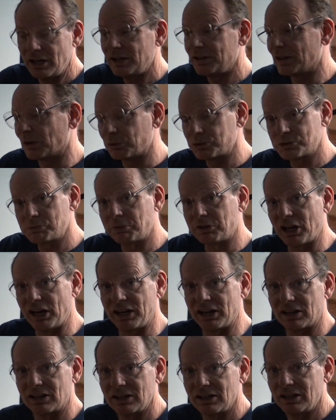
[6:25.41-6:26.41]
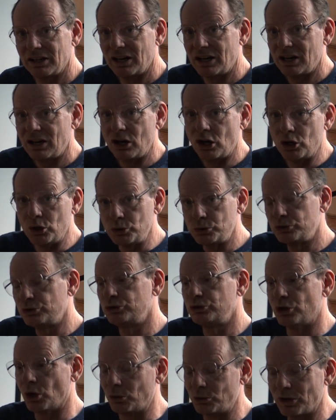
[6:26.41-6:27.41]
there was a player who
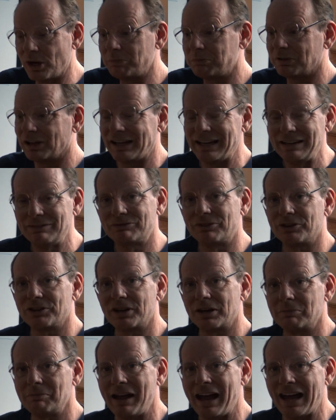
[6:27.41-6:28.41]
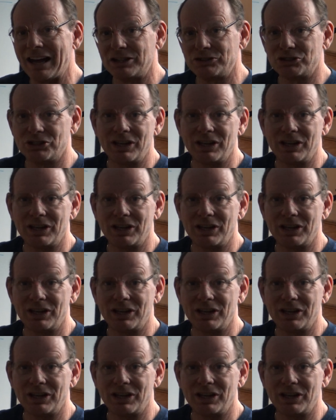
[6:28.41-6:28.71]
showed up late for their match,